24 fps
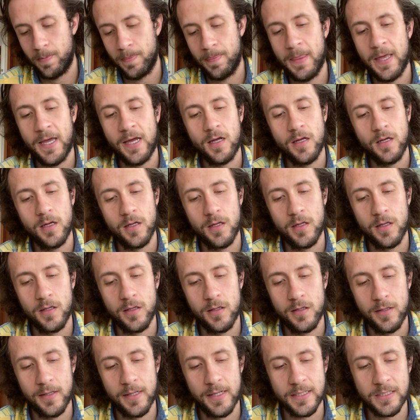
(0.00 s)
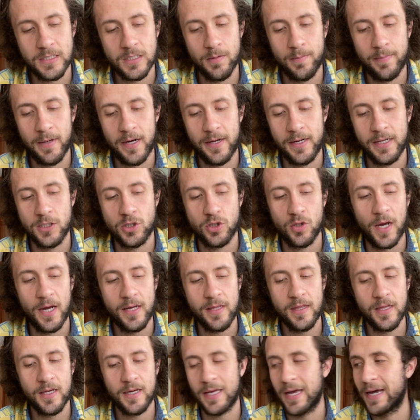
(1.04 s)
Yeah, that's about it. So I
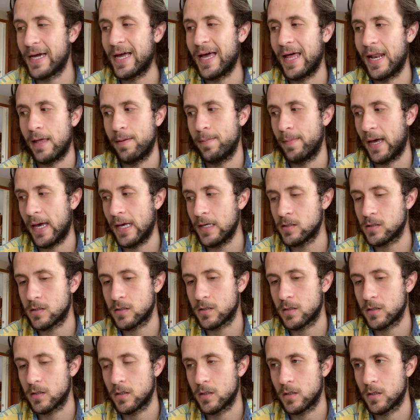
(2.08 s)
think I got 8 masks.